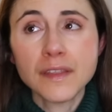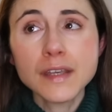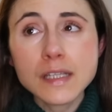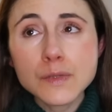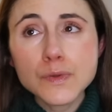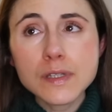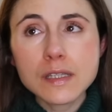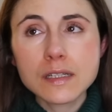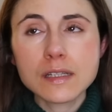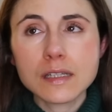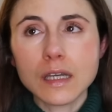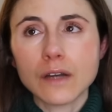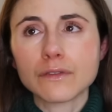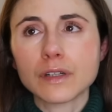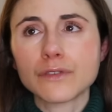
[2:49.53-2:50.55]
this was a
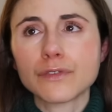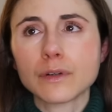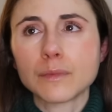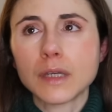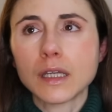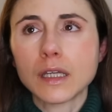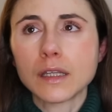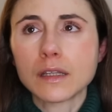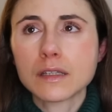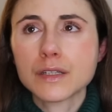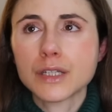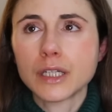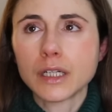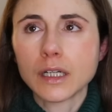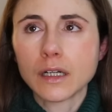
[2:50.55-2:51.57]
discovery for me
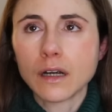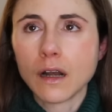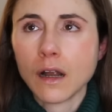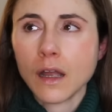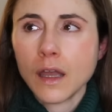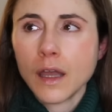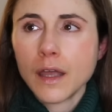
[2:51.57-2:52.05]
this year